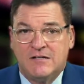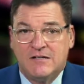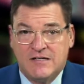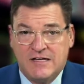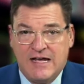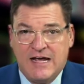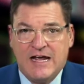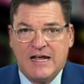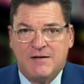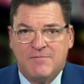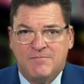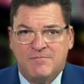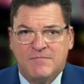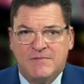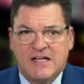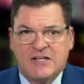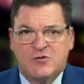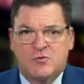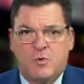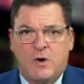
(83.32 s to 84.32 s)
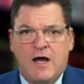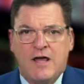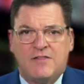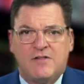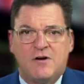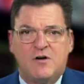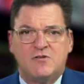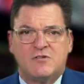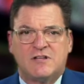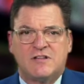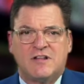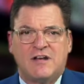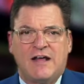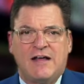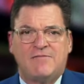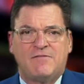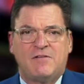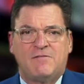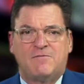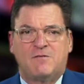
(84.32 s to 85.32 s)
Today, that's why those on the
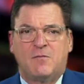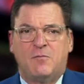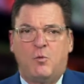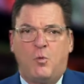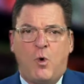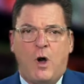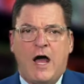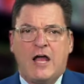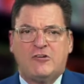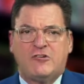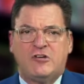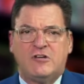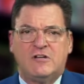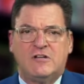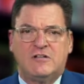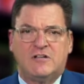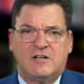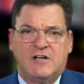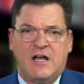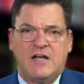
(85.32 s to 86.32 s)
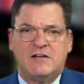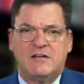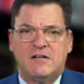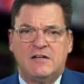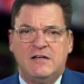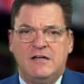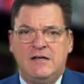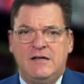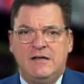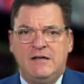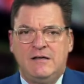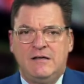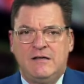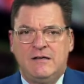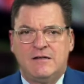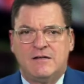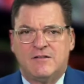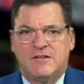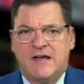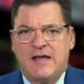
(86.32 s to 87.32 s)
left, from Washington to London
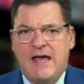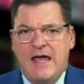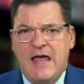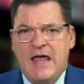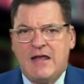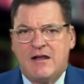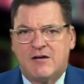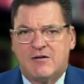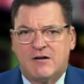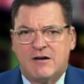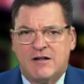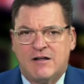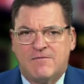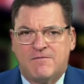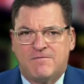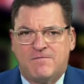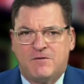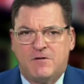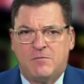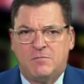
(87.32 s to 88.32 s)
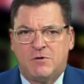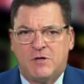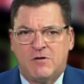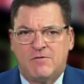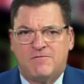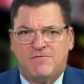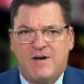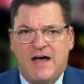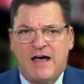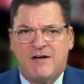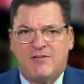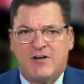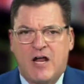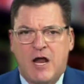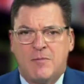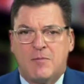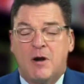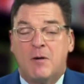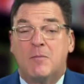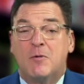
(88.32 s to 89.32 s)
to The Hague, are in a full-blown
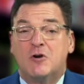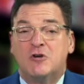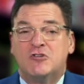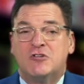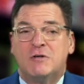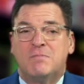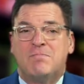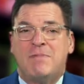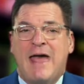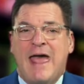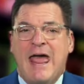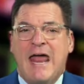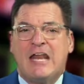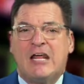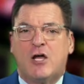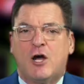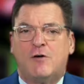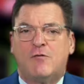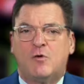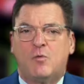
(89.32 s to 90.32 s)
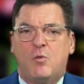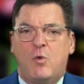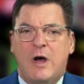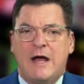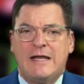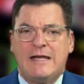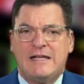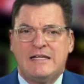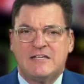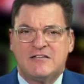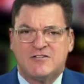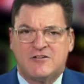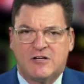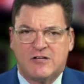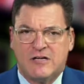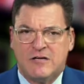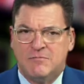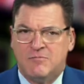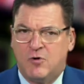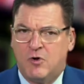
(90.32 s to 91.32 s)
five-alarm emergency panic over what is
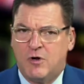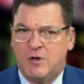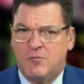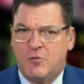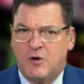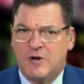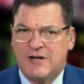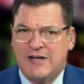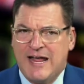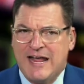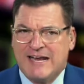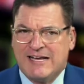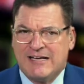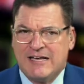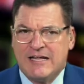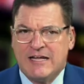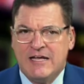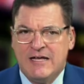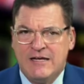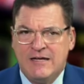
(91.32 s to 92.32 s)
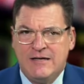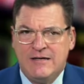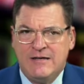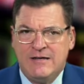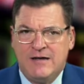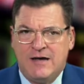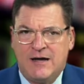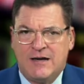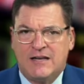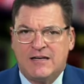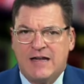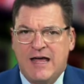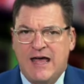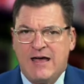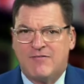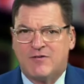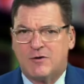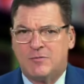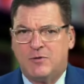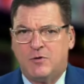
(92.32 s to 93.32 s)
looking more and more likely an
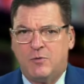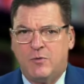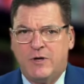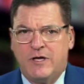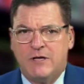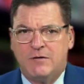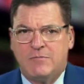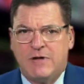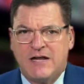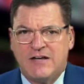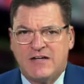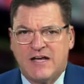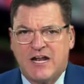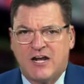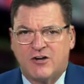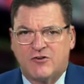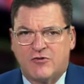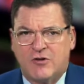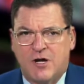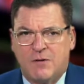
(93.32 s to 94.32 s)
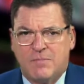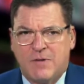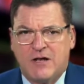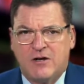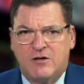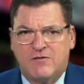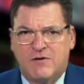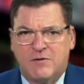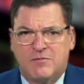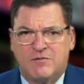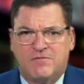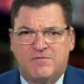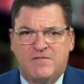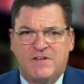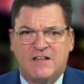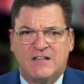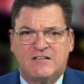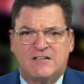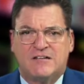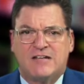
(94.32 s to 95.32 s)
inevitable win by Donald Trump on November
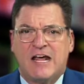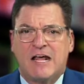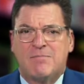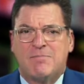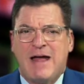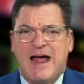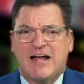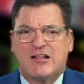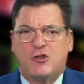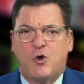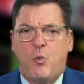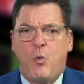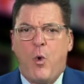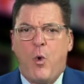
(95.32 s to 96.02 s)
5th to take back